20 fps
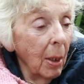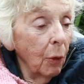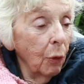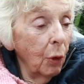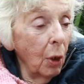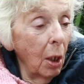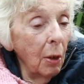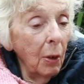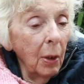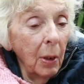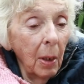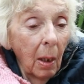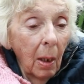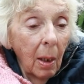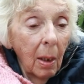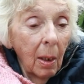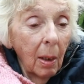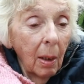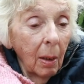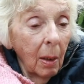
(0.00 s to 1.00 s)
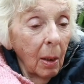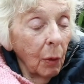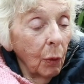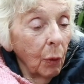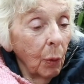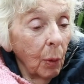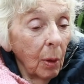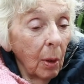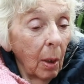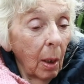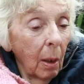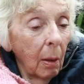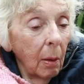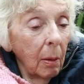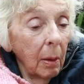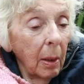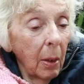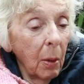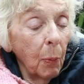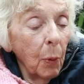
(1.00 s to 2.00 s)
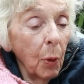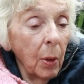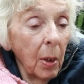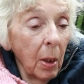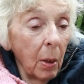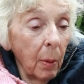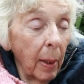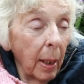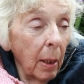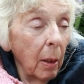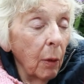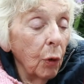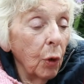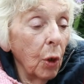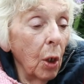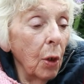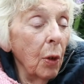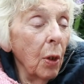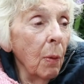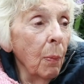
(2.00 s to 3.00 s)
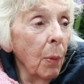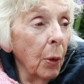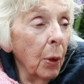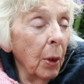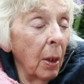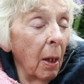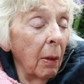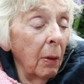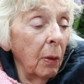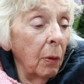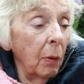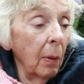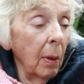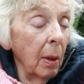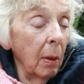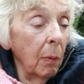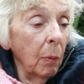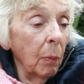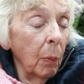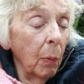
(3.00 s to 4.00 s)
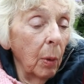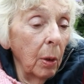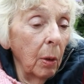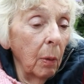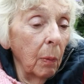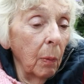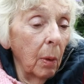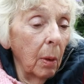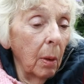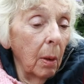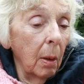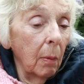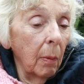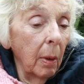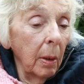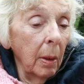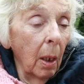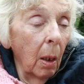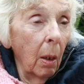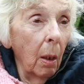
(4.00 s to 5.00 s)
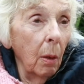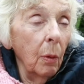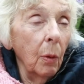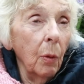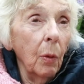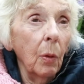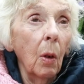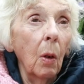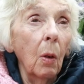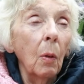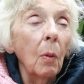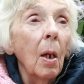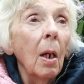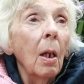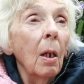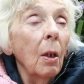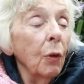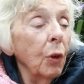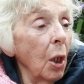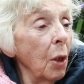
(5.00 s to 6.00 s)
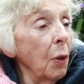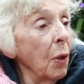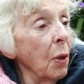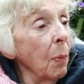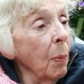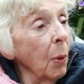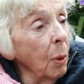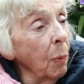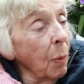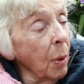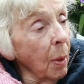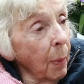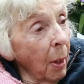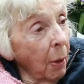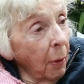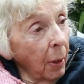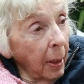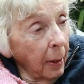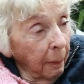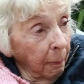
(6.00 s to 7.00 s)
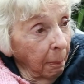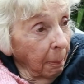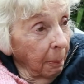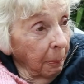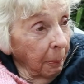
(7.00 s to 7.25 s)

Geraldine. Let's put it this way. Geraldine's mother got wait now, how did it go? Geraldine's mother was American.